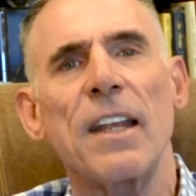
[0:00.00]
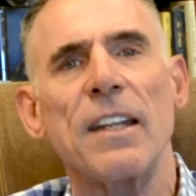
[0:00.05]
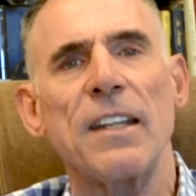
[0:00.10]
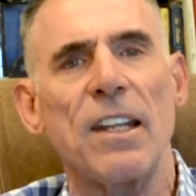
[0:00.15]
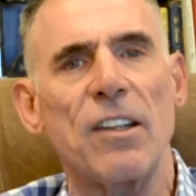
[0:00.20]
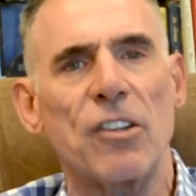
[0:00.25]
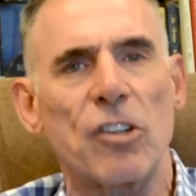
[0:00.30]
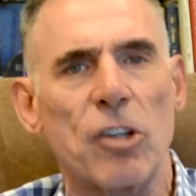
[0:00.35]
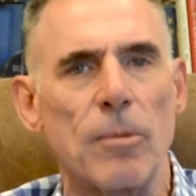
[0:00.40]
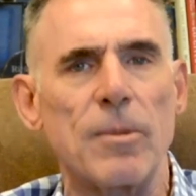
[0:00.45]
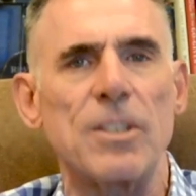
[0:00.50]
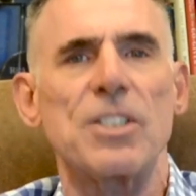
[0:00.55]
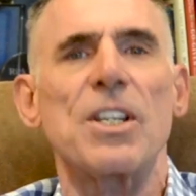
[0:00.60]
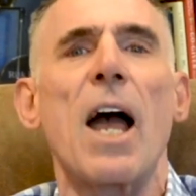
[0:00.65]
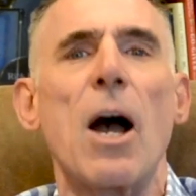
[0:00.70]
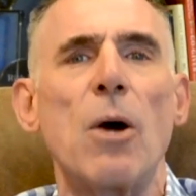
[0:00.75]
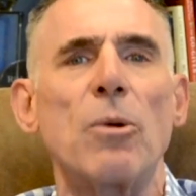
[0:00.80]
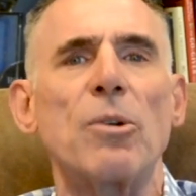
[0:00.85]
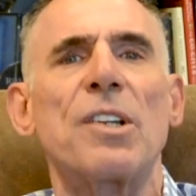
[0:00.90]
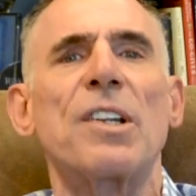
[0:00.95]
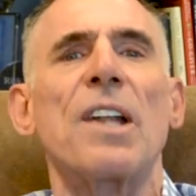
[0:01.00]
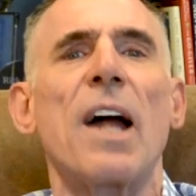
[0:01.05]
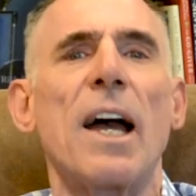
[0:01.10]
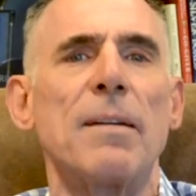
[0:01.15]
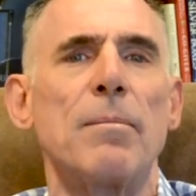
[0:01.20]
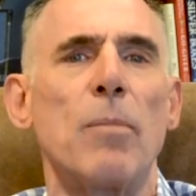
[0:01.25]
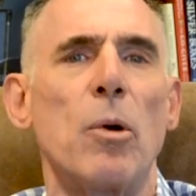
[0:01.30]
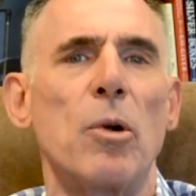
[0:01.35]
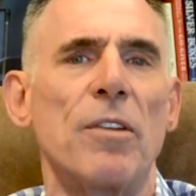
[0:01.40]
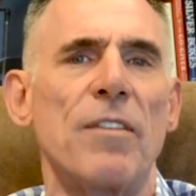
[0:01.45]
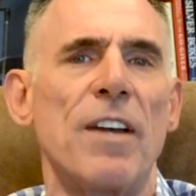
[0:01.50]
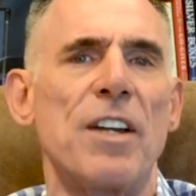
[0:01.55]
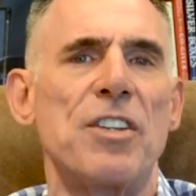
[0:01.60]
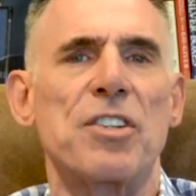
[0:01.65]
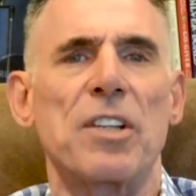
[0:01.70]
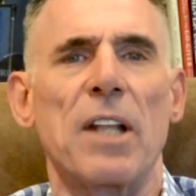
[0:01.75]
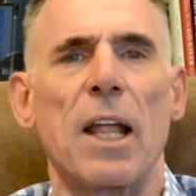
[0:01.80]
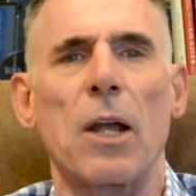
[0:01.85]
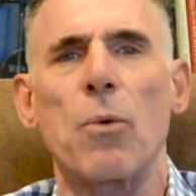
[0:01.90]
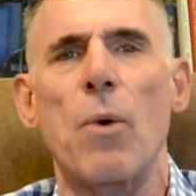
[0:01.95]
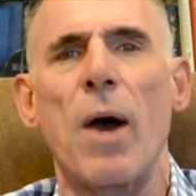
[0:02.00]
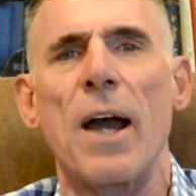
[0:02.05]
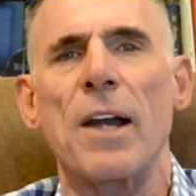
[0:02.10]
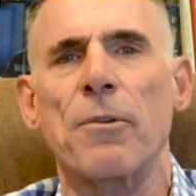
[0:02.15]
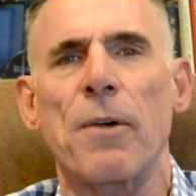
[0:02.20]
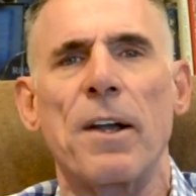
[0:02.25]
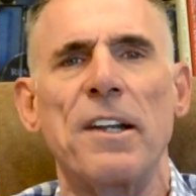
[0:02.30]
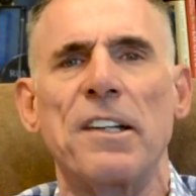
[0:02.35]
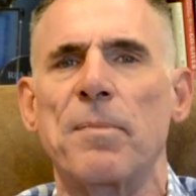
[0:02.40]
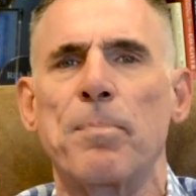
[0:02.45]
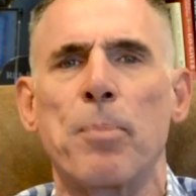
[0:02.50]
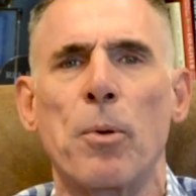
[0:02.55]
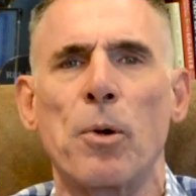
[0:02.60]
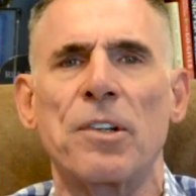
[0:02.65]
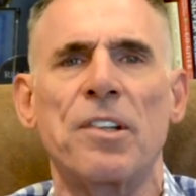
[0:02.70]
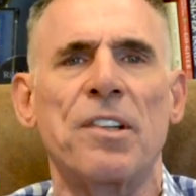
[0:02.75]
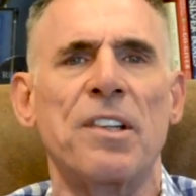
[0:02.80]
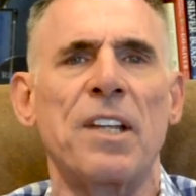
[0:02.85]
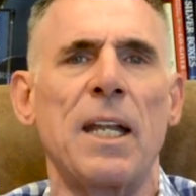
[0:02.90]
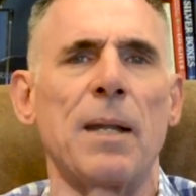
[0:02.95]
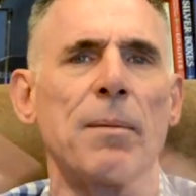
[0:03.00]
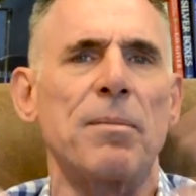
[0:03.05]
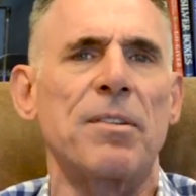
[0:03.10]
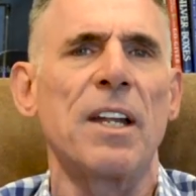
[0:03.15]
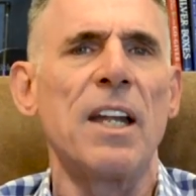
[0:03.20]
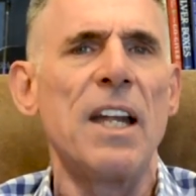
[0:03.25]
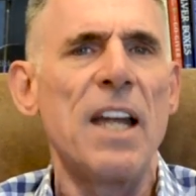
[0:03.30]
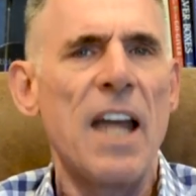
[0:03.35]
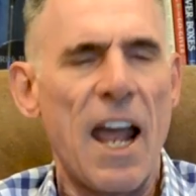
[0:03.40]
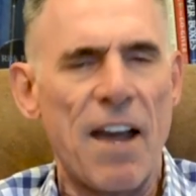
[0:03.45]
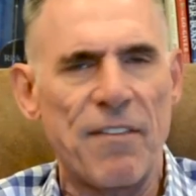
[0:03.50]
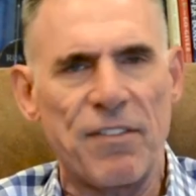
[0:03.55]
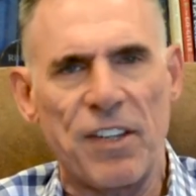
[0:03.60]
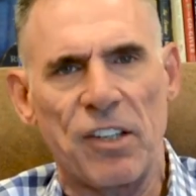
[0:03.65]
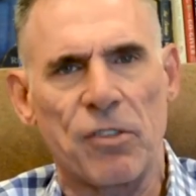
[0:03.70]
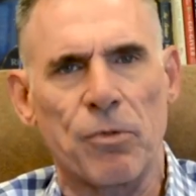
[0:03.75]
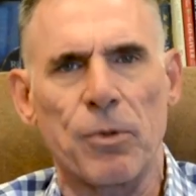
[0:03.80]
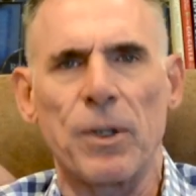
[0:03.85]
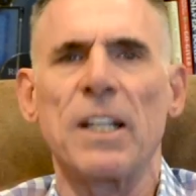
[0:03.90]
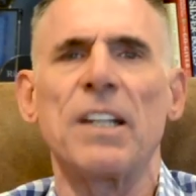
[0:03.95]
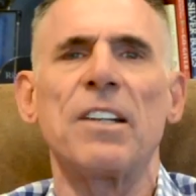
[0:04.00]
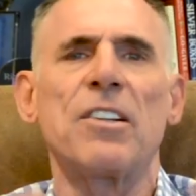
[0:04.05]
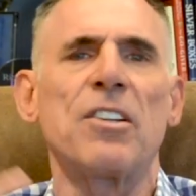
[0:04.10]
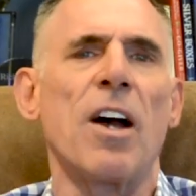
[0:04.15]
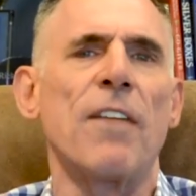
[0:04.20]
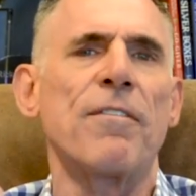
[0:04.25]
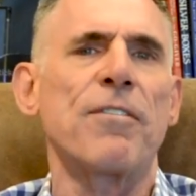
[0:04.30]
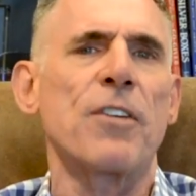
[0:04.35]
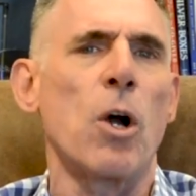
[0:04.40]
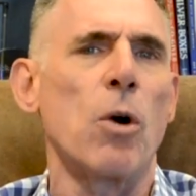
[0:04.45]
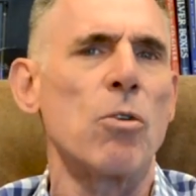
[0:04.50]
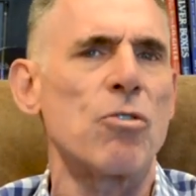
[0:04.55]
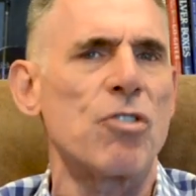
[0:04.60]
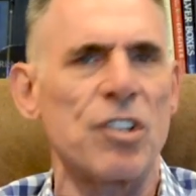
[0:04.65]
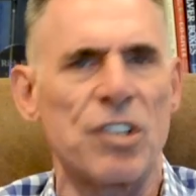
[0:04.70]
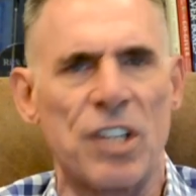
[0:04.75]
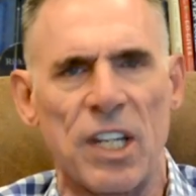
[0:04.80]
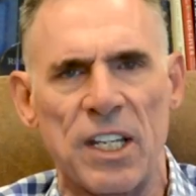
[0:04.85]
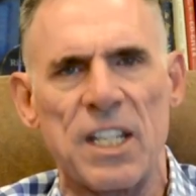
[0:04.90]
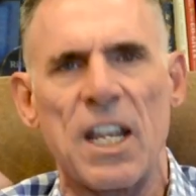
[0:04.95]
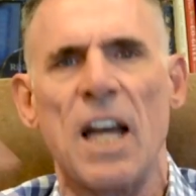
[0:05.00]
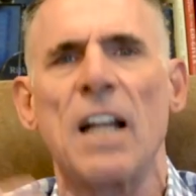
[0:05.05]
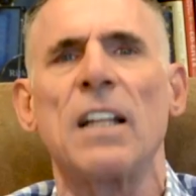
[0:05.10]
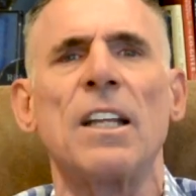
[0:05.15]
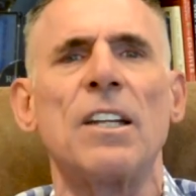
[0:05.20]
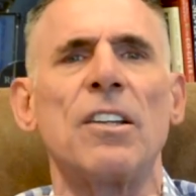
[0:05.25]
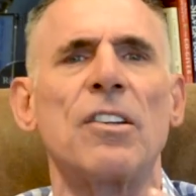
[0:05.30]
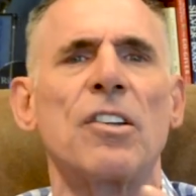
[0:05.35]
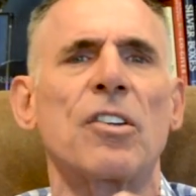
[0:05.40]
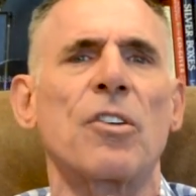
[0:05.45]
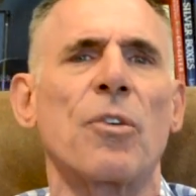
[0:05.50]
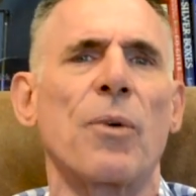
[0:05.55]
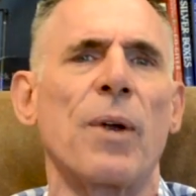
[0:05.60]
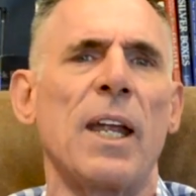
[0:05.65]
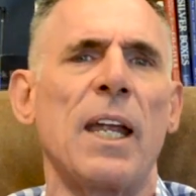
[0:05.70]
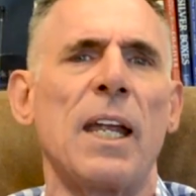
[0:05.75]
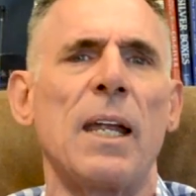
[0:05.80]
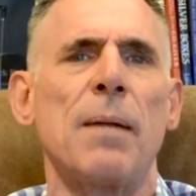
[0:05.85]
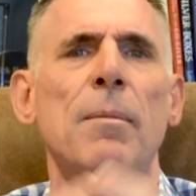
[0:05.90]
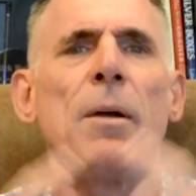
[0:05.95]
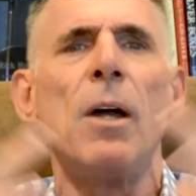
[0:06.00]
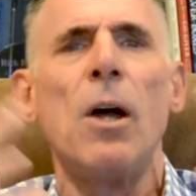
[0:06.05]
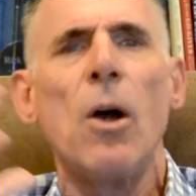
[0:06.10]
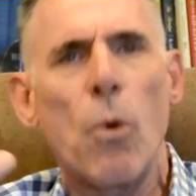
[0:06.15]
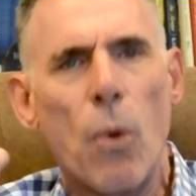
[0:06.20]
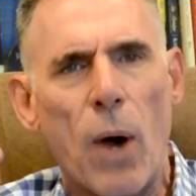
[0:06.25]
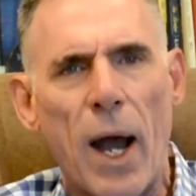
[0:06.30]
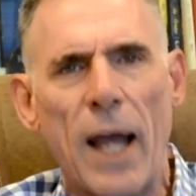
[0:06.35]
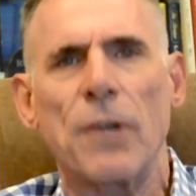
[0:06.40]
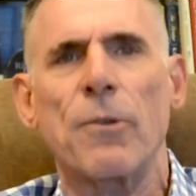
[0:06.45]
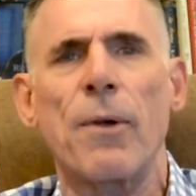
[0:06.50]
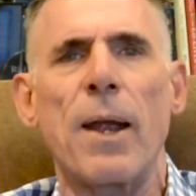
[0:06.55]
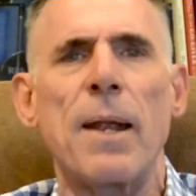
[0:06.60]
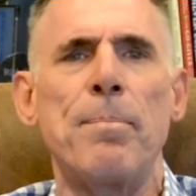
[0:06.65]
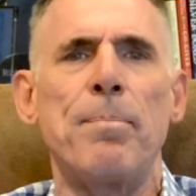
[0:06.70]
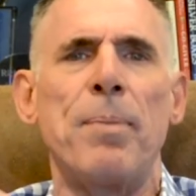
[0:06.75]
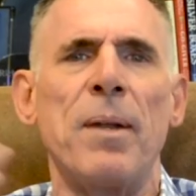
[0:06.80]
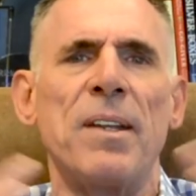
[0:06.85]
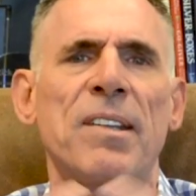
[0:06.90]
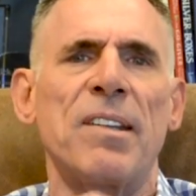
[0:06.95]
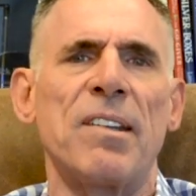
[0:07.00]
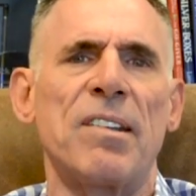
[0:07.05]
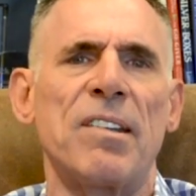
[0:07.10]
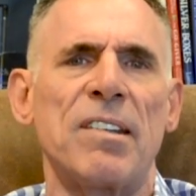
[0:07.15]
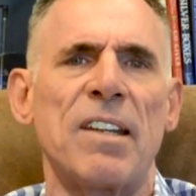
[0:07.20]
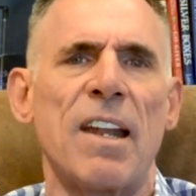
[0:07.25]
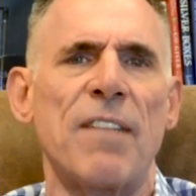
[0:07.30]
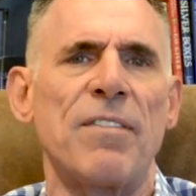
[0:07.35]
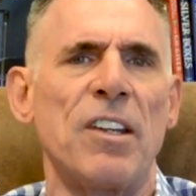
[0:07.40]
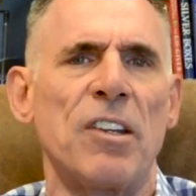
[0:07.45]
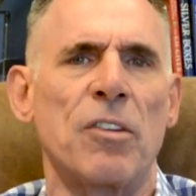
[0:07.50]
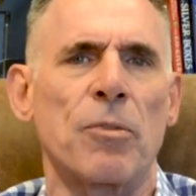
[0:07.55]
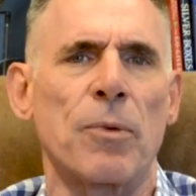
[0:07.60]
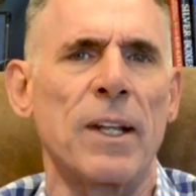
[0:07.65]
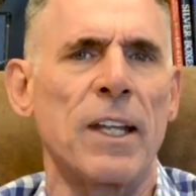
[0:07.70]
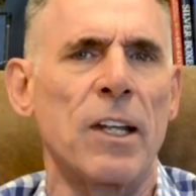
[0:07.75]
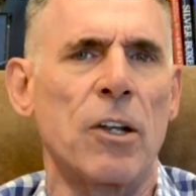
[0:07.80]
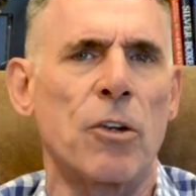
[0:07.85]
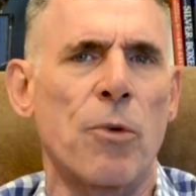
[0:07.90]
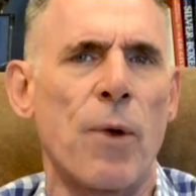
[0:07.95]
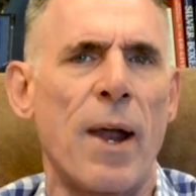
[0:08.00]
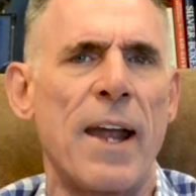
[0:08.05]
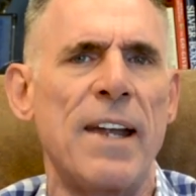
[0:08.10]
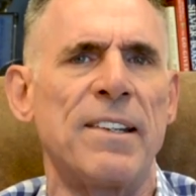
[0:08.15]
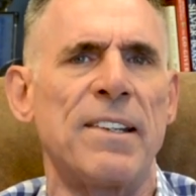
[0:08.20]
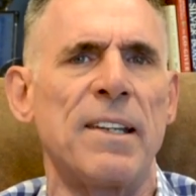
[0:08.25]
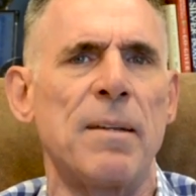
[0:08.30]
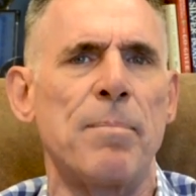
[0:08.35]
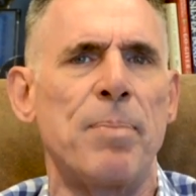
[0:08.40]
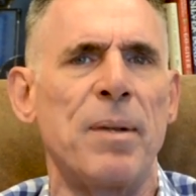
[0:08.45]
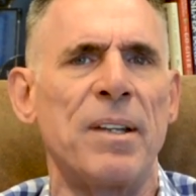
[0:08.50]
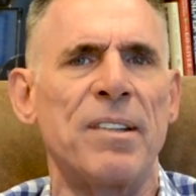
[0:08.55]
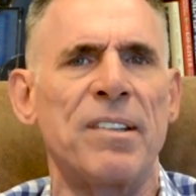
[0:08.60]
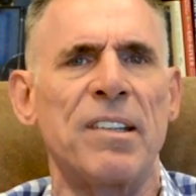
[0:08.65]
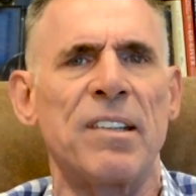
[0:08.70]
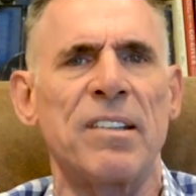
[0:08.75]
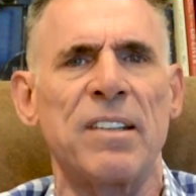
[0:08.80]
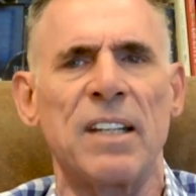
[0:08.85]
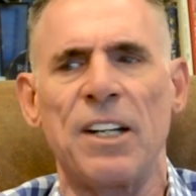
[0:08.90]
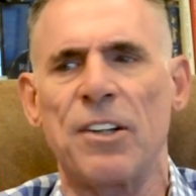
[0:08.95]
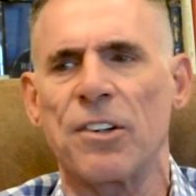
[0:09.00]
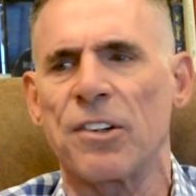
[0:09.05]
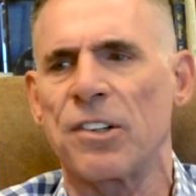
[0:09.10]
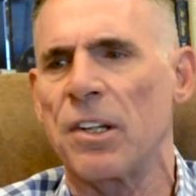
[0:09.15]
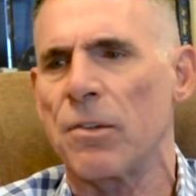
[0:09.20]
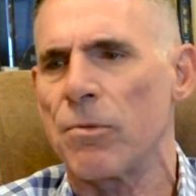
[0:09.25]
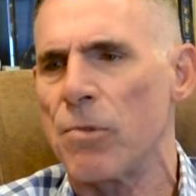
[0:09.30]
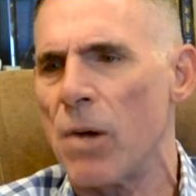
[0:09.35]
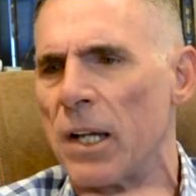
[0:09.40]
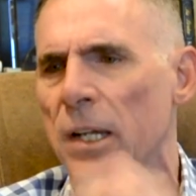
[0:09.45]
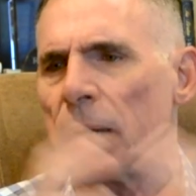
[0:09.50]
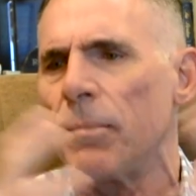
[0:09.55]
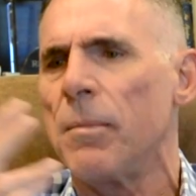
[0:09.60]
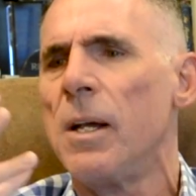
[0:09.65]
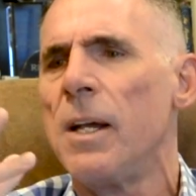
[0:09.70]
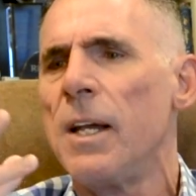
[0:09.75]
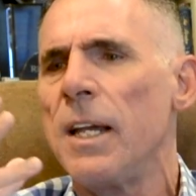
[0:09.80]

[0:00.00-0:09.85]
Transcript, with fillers: they need so much outside motivation, like why great sports teams have these really tough coaches that yell and scream, why great businesses have these really crazy business leaders that run them.